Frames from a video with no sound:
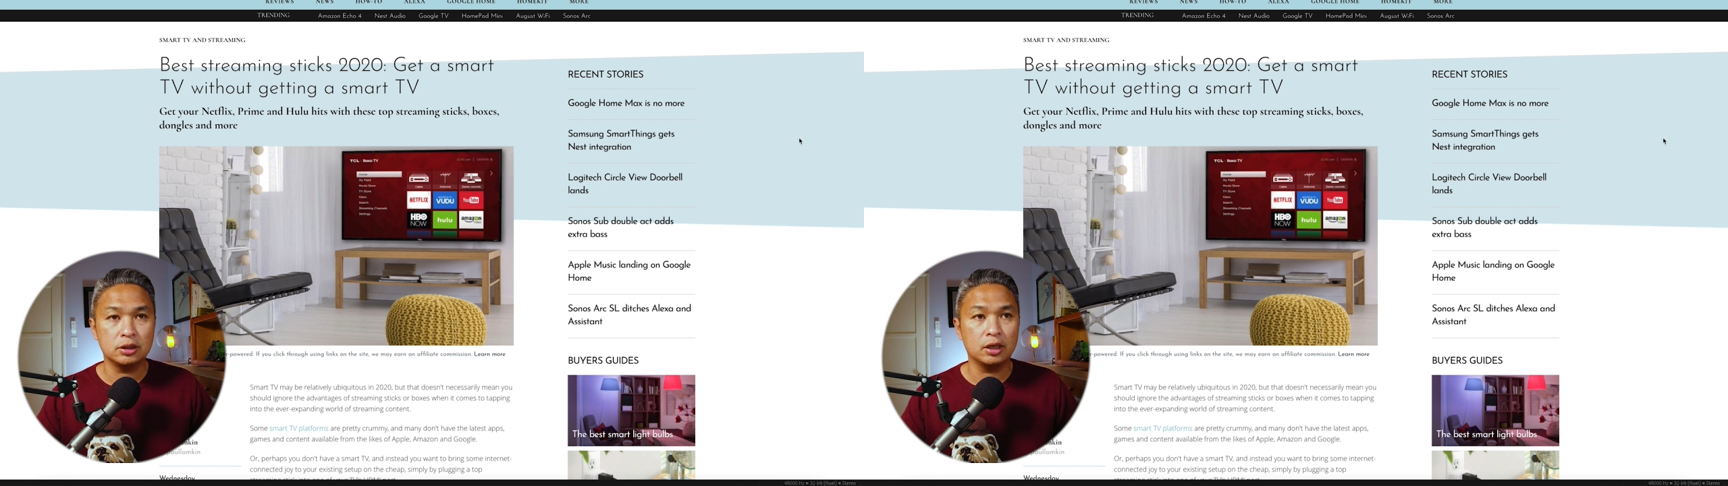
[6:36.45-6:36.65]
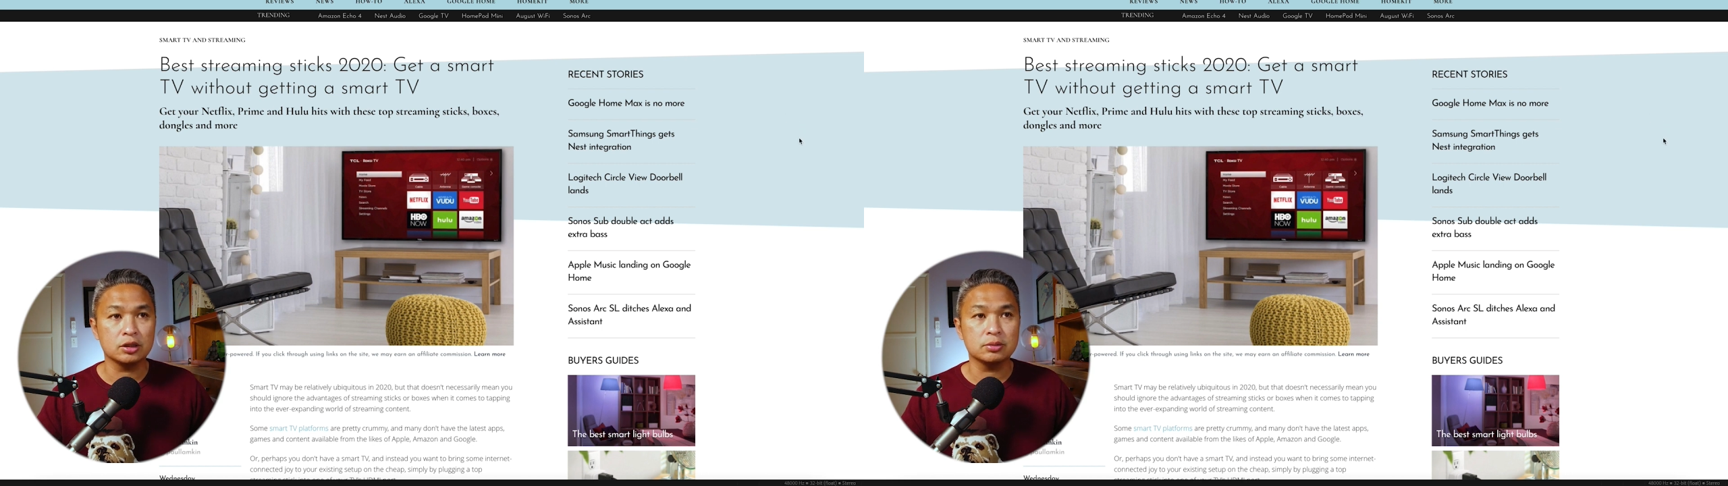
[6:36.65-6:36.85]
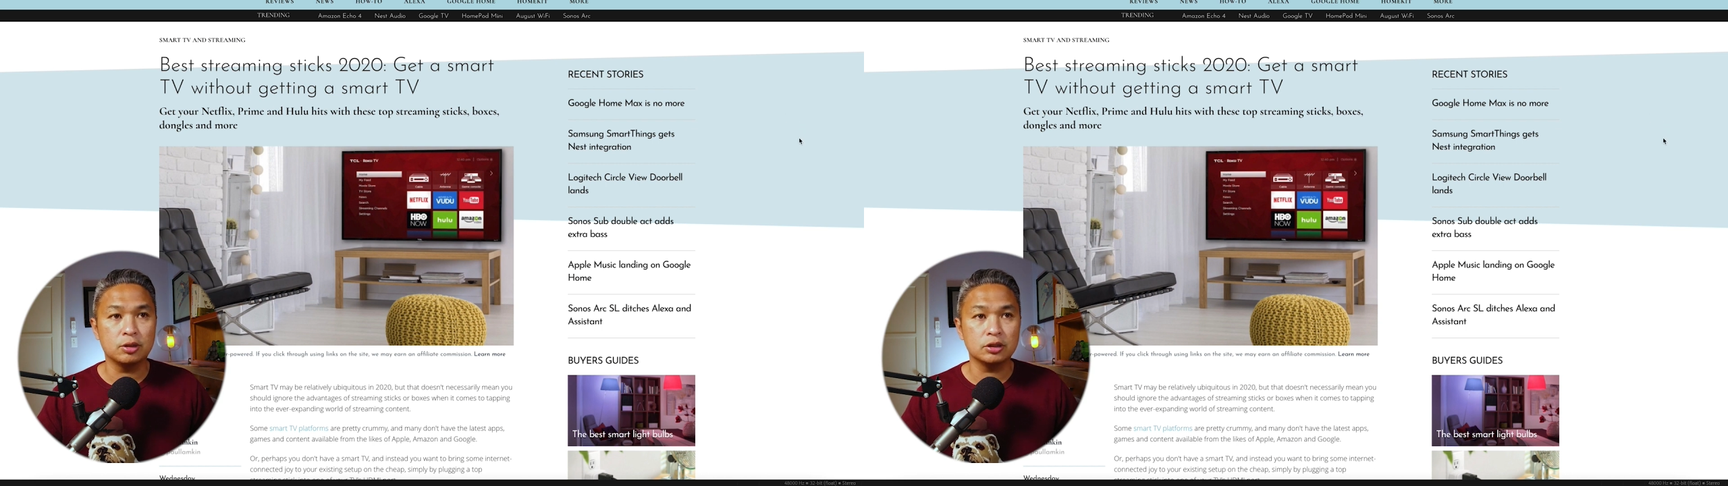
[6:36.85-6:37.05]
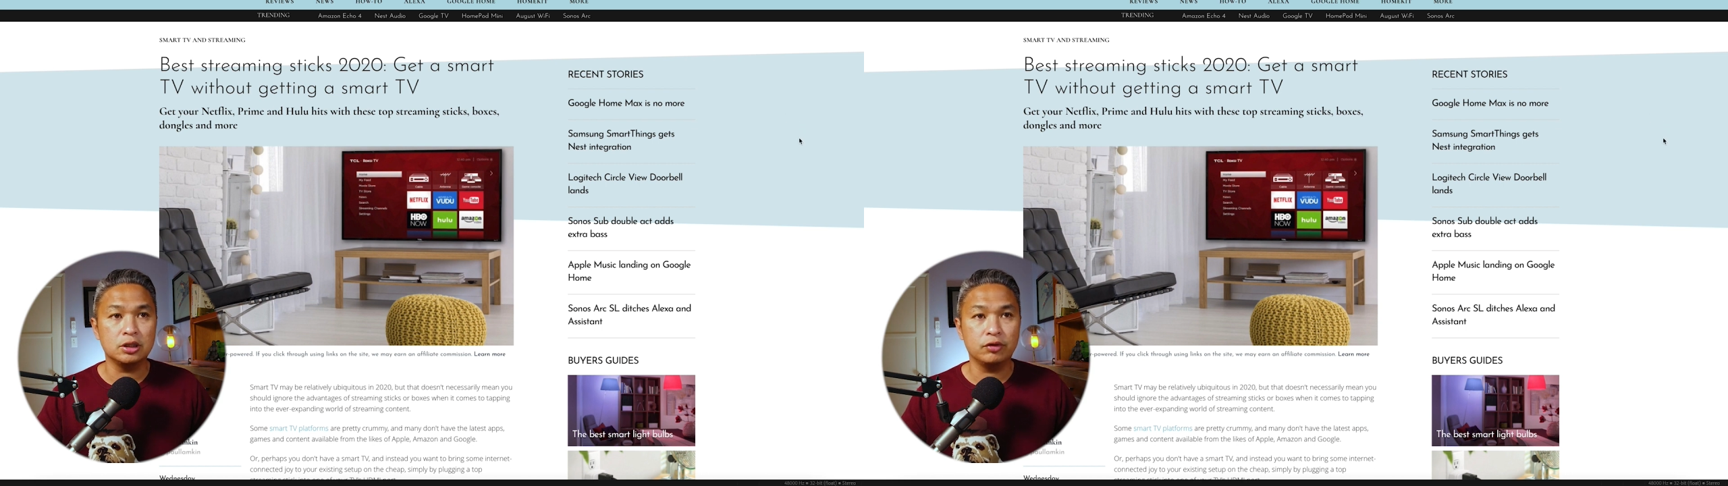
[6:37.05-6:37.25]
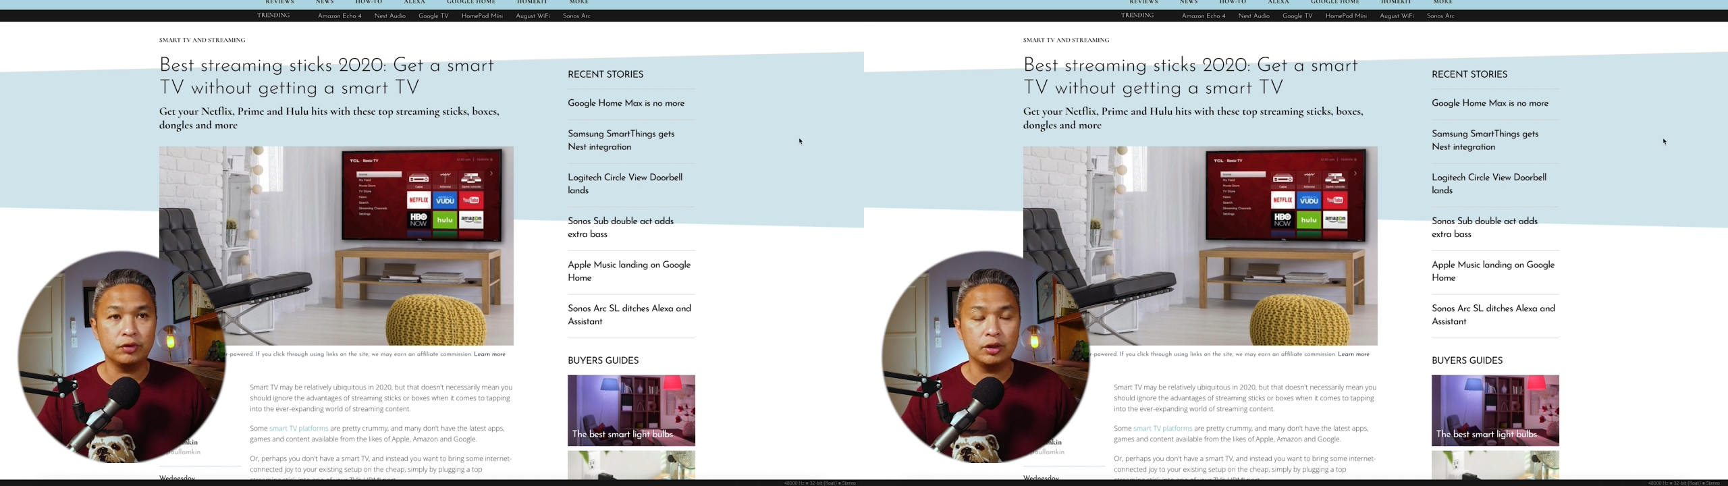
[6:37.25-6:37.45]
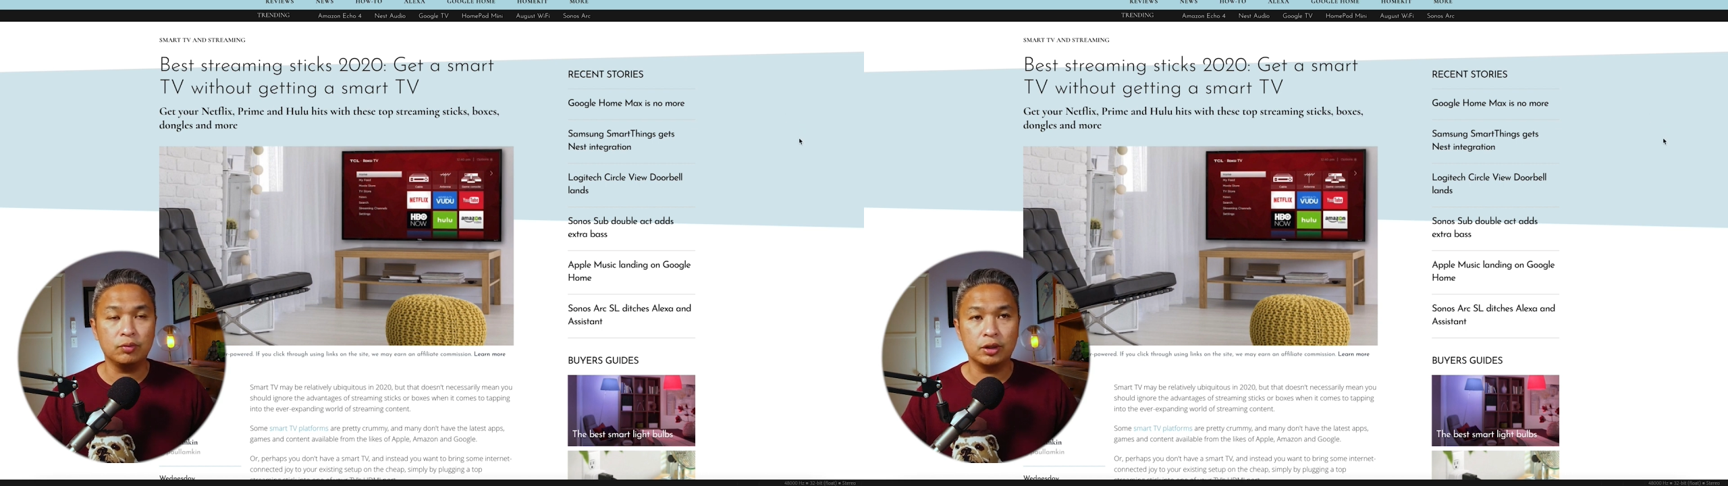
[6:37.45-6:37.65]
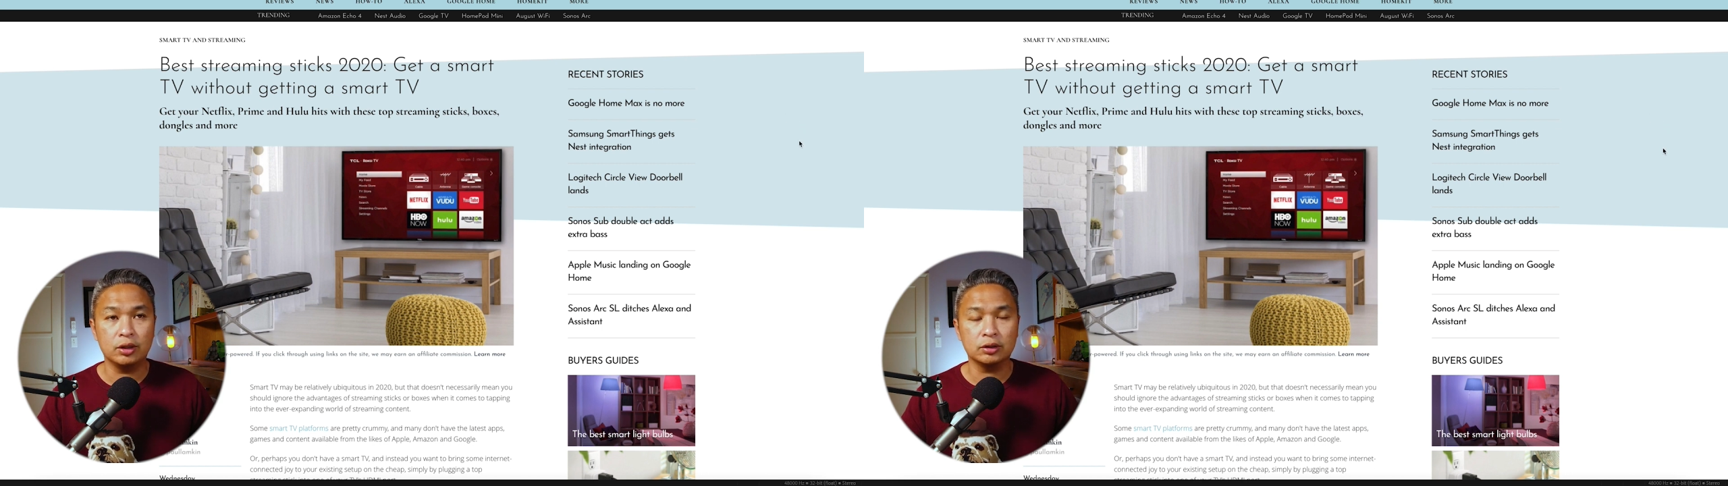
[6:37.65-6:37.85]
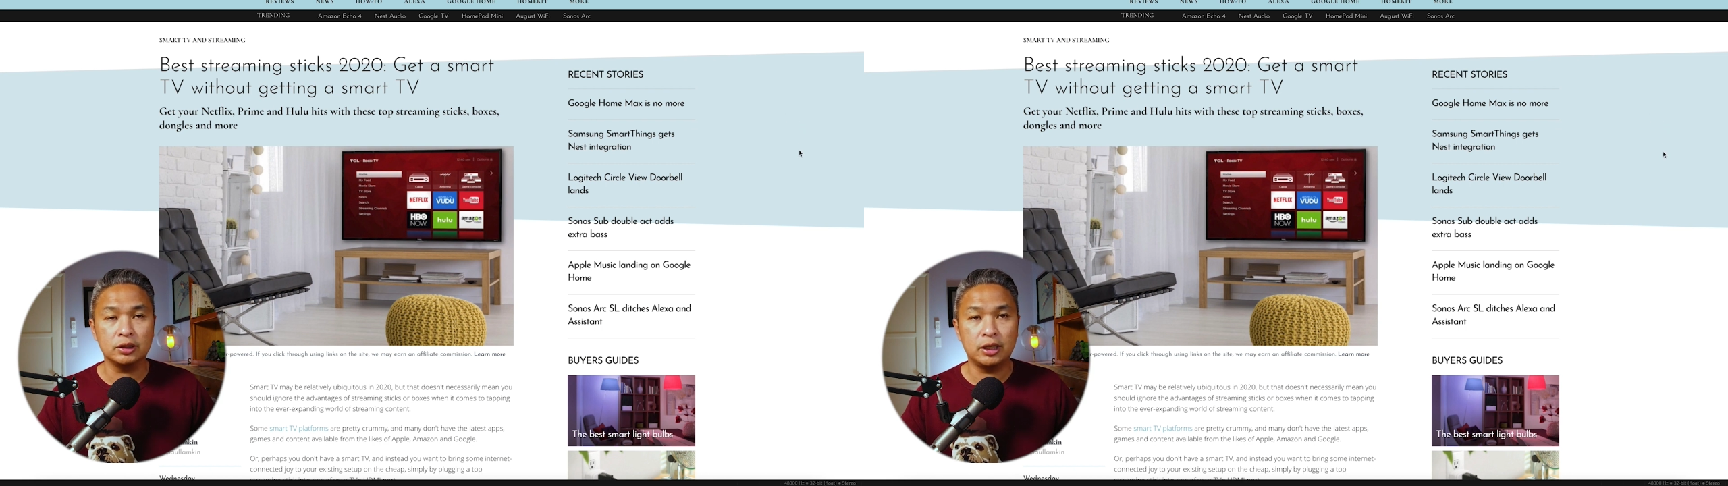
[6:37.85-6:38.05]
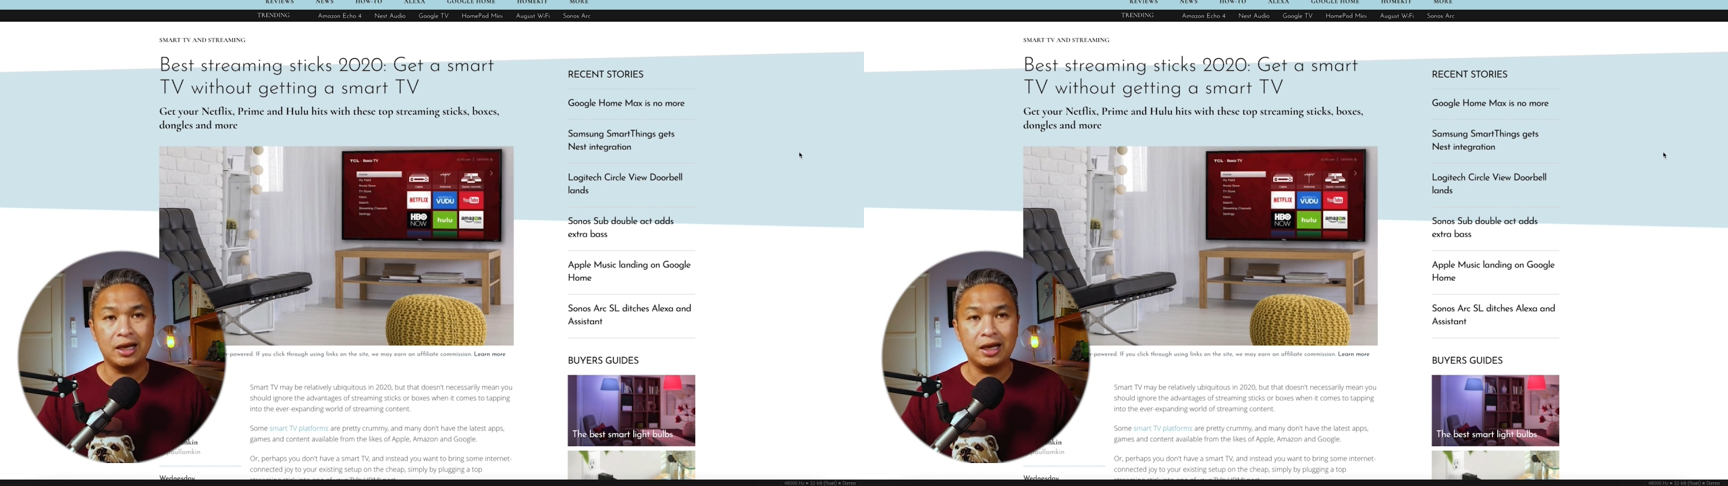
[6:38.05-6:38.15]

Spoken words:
get a smart TV without